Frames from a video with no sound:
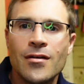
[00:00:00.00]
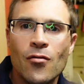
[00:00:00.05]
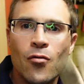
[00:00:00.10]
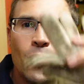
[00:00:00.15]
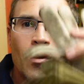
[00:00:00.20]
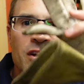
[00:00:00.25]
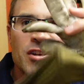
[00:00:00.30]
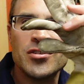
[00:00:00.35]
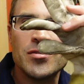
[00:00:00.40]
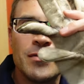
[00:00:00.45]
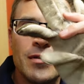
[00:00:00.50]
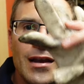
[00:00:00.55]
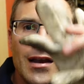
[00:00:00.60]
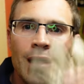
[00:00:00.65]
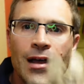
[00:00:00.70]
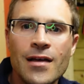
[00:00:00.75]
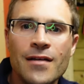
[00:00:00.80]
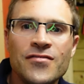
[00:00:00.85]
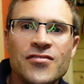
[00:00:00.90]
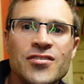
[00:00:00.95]
wear some
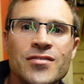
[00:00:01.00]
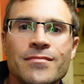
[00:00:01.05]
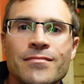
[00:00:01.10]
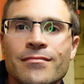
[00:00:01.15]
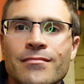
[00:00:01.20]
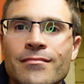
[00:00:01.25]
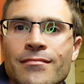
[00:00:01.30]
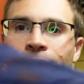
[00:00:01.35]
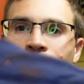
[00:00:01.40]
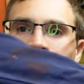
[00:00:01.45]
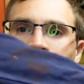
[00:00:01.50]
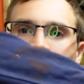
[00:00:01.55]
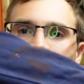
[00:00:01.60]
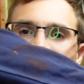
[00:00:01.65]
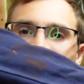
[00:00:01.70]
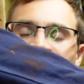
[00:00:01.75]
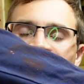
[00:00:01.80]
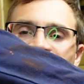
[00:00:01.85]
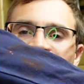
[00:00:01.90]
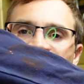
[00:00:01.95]
gloves,
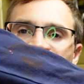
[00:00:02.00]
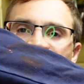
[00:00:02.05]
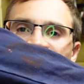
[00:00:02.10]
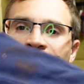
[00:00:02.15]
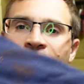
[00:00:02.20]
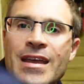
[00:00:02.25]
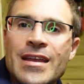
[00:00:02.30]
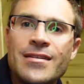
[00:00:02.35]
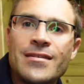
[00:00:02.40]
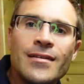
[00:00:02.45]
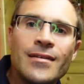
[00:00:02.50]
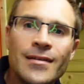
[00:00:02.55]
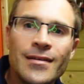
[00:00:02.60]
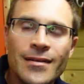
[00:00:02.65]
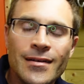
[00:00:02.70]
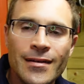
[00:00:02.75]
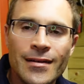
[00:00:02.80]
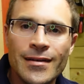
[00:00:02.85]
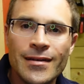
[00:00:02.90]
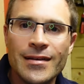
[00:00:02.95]
protect your skin,
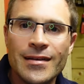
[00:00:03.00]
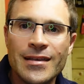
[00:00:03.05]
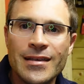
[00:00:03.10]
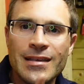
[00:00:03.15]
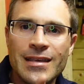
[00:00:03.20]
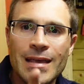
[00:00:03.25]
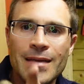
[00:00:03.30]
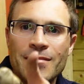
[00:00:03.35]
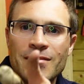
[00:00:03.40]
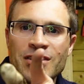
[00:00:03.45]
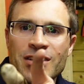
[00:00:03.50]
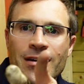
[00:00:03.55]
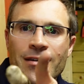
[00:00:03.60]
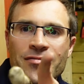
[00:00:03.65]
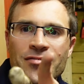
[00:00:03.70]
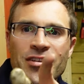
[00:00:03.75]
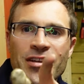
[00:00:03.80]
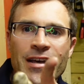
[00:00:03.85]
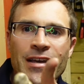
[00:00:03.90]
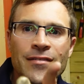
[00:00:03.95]
keep
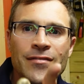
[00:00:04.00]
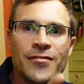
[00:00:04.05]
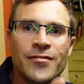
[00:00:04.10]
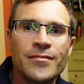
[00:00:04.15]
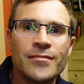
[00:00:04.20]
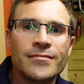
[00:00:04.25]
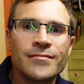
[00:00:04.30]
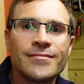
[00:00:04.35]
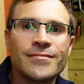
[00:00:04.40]
yourself safe.